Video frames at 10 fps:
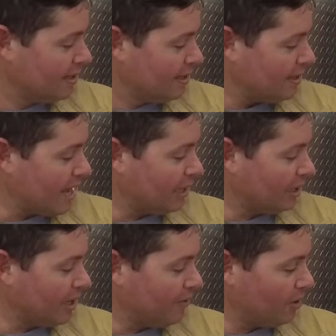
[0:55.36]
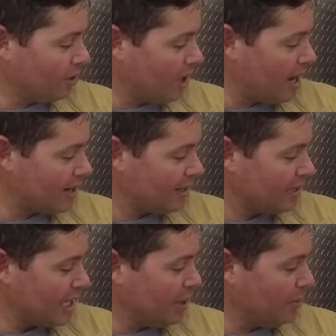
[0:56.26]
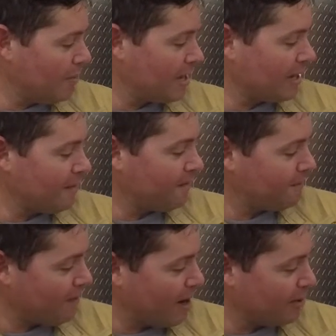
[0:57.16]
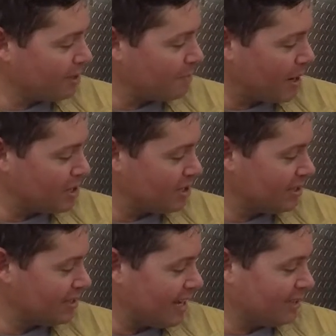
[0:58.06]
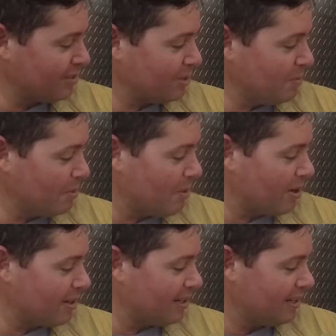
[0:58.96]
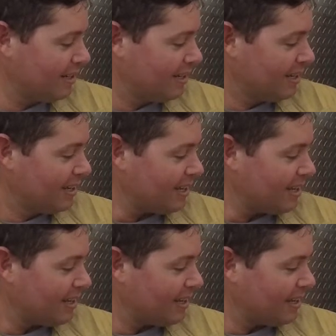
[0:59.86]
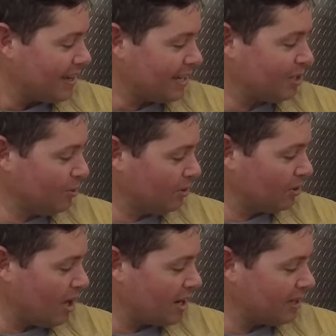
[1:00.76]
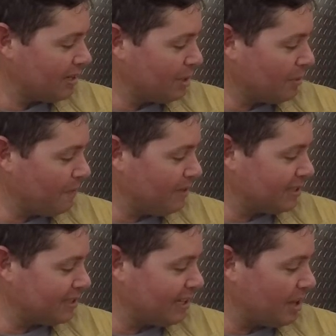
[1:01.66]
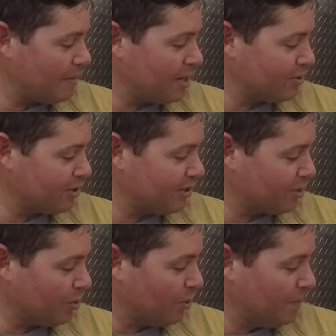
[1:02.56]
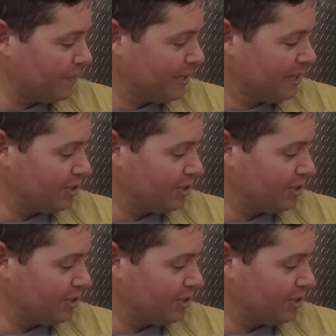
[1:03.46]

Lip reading: At 11 o'clock, he will make a fire inspection at the supermarket. At 2 o'clock, he will visit the elementary school to